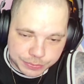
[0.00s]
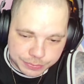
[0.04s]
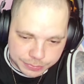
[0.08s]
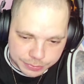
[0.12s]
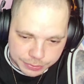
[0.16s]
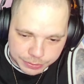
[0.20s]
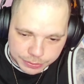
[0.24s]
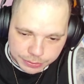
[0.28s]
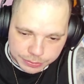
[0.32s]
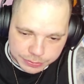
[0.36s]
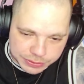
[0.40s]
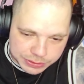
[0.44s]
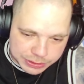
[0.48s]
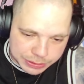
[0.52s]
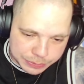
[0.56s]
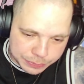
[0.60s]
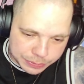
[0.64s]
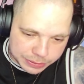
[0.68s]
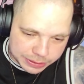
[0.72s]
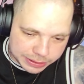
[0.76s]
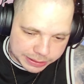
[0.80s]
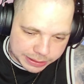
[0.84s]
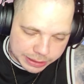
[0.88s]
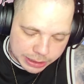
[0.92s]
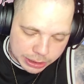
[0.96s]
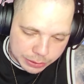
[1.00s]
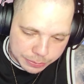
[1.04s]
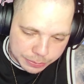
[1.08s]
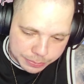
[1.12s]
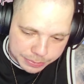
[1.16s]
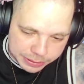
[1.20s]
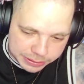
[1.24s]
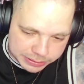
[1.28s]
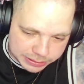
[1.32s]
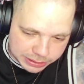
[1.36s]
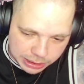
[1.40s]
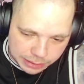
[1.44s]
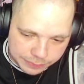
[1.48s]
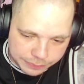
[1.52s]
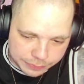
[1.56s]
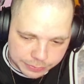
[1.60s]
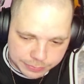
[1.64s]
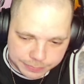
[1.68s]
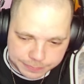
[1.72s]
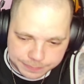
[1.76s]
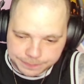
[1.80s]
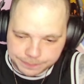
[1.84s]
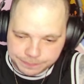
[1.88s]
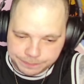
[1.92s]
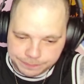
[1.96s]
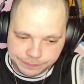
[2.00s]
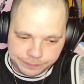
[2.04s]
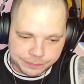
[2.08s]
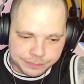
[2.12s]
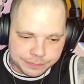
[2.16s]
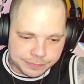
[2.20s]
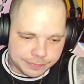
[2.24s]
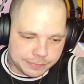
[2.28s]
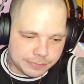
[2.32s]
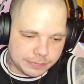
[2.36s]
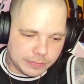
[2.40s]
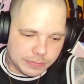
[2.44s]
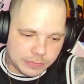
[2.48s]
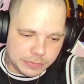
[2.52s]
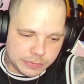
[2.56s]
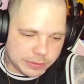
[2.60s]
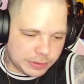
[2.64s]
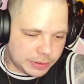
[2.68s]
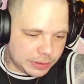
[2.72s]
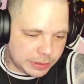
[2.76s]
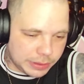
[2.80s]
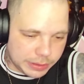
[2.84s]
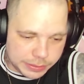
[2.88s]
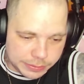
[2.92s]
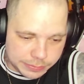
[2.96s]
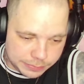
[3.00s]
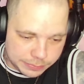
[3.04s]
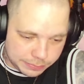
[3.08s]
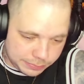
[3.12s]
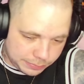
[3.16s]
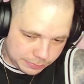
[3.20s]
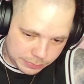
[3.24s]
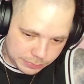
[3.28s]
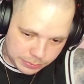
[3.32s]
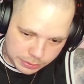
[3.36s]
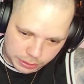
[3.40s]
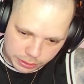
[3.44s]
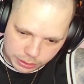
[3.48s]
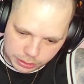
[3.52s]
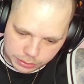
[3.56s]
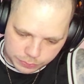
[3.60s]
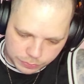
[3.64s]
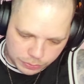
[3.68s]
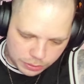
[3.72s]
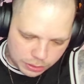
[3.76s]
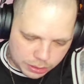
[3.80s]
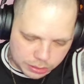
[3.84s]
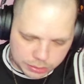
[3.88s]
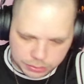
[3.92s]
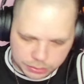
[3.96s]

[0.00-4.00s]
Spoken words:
you know, someone at Harry Mack's level. And yeah, wow.